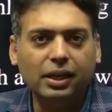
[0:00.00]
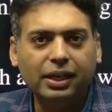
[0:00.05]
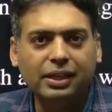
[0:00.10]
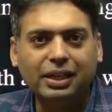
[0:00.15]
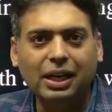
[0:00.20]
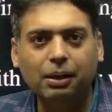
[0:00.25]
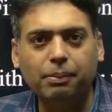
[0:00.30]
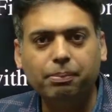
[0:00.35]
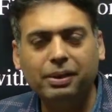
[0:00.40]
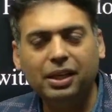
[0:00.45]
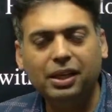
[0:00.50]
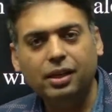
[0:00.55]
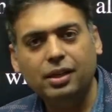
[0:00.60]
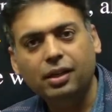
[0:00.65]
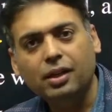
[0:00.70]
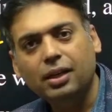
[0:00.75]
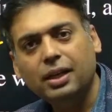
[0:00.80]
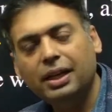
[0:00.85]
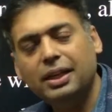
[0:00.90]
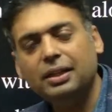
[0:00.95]
It can
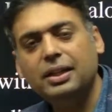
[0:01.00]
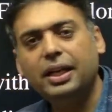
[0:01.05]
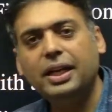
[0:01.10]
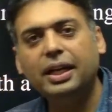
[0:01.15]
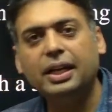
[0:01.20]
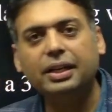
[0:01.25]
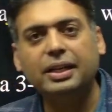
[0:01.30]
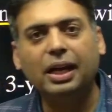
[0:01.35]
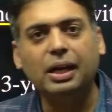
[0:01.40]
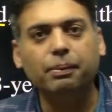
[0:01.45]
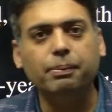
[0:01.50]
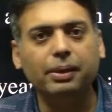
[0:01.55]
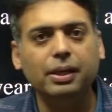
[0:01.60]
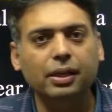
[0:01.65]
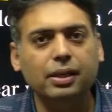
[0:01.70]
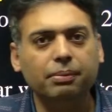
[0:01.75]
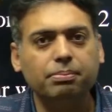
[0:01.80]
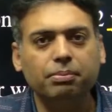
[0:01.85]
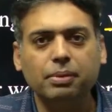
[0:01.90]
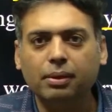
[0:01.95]
be Hindi, it can
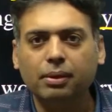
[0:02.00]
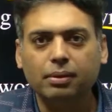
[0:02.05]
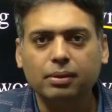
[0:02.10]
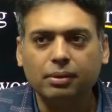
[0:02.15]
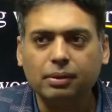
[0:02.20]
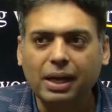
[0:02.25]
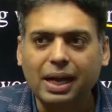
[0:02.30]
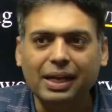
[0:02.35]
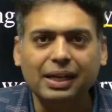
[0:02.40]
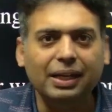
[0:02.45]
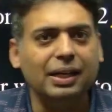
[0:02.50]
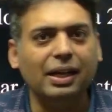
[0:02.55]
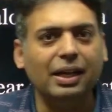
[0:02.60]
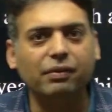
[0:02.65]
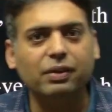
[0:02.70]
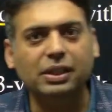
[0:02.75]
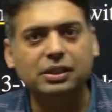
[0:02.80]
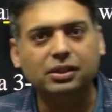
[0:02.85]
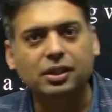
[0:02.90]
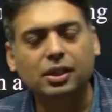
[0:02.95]
be any
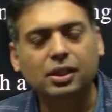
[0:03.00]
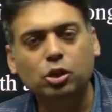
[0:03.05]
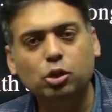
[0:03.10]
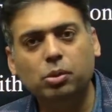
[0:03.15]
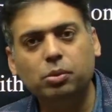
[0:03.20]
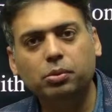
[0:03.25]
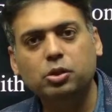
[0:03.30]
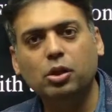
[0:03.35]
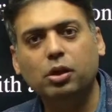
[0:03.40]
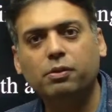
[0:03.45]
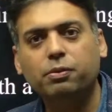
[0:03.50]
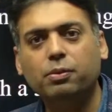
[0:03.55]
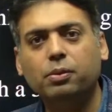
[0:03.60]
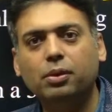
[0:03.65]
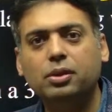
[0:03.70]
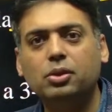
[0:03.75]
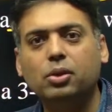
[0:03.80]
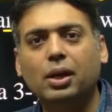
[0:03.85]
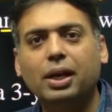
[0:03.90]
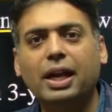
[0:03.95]
language.
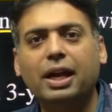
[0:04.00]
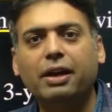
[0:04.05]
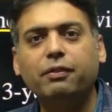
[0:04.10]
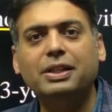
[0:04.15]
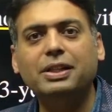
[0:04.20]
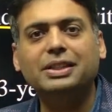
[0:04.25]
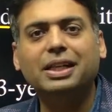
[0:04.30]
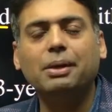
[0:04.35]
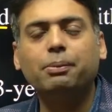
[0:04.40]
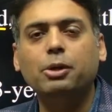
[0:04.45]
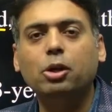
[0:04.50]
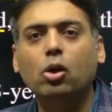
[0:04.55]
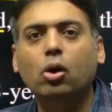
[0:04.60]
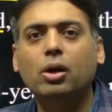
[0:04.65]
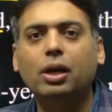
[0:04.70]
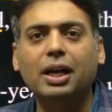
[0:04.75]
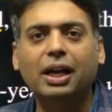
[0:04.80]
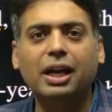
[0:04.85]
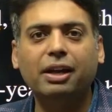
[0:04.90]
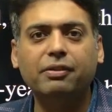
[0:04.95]
Your language can be
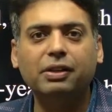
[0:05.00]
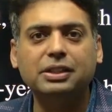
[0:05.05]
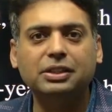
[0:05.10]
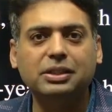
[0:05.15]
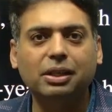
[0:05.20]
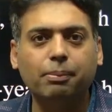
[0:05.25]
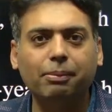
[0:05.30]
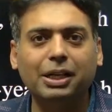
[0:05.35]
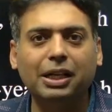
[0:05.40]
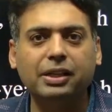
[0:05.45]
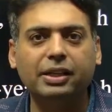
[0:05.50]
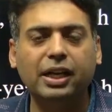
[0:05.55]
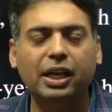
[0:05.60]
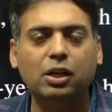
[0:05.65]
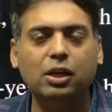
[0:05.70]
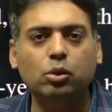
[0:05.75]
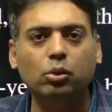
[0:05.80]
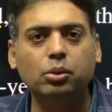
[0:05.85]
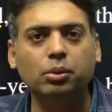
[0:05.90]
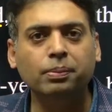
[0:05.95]
local language, Tamil,
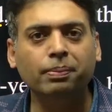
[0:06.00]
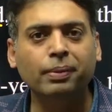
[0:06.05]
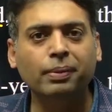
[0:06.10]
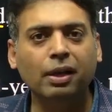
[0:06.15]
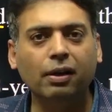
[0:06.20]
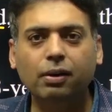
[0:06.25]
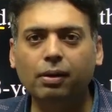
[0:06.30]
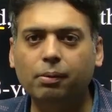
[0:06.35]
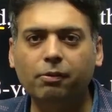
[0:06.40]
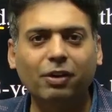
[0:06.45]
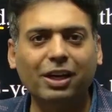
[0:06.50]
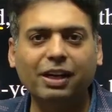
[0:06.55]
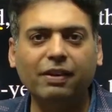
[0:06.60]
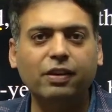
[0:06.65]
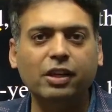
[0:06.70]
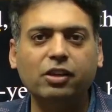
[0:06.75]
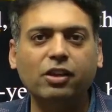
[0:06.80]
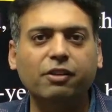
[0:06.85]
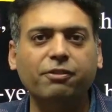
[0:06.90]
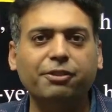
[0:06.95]
Telugu,
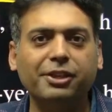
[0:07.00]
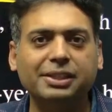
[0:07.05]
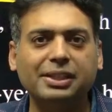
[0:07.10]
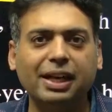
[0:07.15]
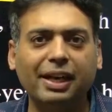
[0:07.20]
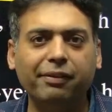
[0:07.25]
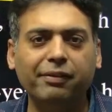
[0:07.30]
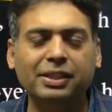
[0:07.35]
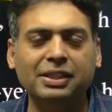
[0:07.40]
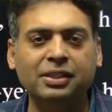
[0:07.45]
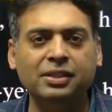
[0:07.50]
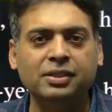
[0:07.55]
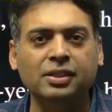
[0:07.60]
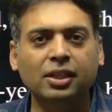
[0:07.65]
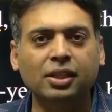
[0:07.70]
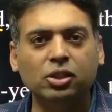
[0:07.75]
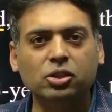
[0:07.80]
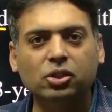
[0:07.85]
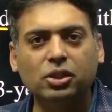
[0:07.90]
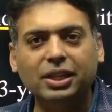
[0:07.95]
whatever your first language is.
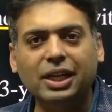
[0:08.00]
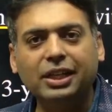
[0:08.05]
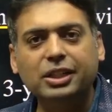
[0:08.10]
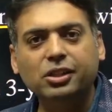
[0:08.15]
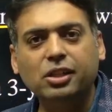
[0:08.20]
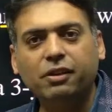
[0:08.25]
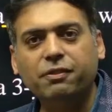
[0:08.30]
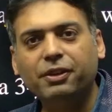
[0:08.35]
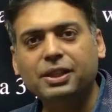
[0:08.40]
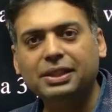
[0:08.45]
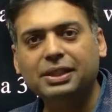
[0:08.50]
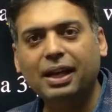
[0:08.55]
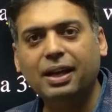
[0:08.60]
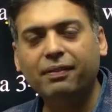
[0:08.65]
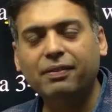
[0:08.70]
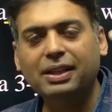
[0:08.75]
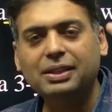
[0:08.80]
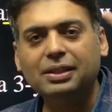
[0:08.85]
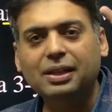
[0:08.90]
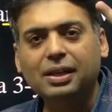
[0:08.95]
So that is your first
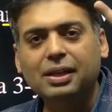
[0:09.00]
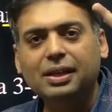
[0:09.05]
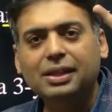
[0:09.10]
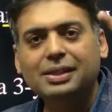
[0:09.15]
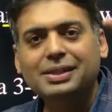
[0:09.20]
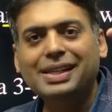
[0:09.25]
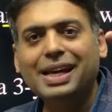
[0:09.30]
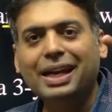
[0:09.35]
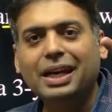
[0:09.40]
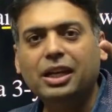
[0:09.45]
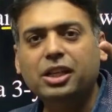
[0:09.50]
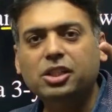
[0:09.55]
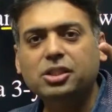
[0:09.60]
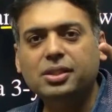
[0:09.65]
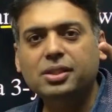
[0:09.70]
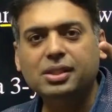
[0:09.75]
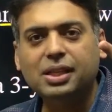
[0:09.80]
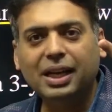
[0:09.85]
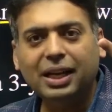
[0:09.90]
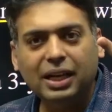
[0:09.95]
language. Second
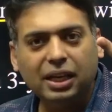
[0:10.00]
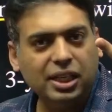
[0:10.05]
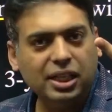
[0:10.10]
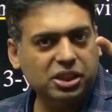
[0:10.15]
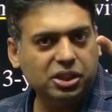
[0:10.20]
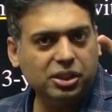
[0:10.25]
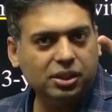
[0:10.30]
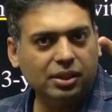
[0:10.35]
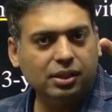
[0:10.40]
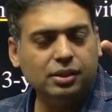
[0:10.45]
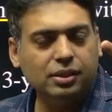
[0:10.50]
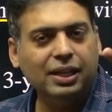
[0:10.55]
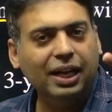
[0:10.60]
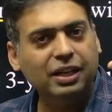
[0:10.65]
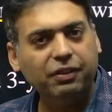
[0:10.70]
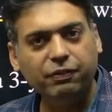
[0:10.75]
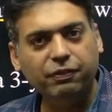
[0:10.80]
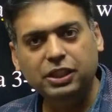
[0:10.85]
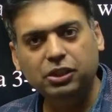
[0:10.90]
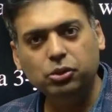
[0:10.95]
is English,
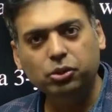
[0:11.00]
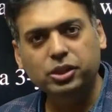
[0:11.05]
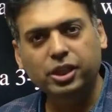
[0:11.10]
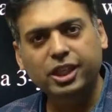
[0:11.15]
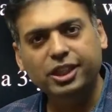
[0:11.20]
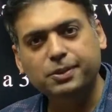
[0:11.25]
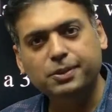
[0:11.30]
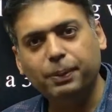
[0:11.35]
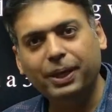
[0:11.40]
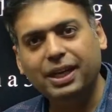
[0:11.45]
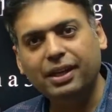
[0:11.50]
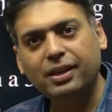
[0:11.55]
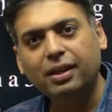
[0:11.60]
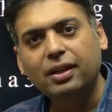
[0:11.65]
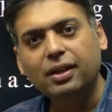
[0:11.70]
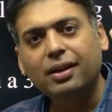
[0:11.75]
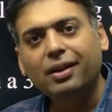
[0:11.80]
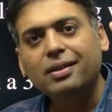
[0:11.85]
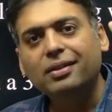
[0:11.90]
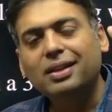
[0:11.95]
that we usually speak.
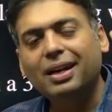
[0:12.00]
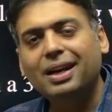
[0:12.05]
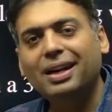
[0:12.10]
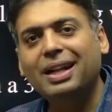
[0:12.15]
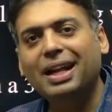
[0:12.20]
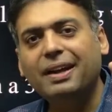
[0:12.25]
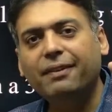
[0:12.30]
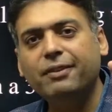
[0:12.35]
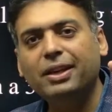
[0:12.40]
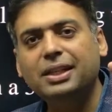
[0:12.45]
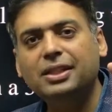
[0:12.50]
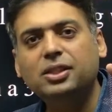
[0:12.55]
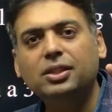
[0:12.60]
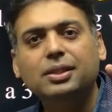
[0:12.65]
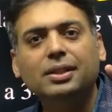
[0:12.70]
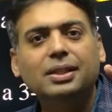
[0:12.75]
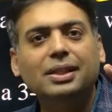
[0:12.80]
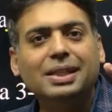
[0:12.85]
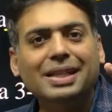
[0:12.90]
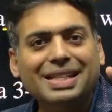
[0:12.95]
Third
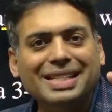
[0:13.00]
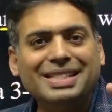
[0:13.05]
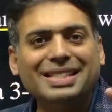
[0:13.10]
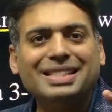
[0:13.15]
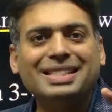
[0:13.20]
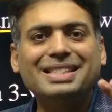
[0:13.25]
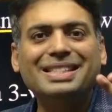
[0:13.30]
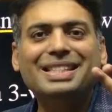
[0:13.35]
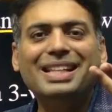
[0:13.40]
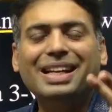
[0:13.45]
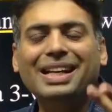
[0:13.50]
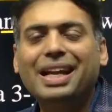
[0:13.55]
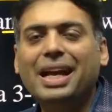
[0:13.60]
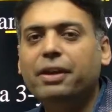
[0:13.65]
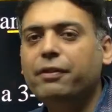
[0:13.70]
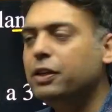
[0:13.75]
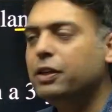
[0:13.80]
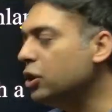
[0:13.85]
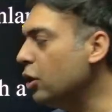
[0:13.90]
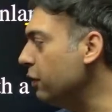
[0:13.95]
language is the
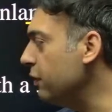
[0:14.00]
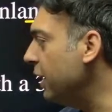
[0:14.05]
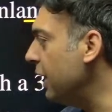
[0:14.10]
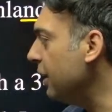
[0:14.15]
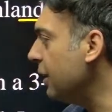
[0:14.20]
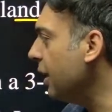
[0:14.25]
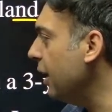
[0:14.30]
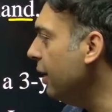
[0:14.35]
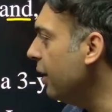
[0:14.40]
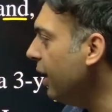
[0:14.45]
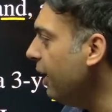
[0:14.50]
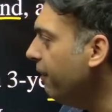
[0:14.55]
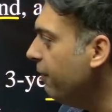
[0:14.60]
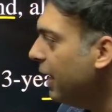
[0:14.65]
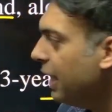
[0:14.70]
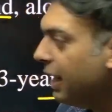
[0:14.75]
language of that country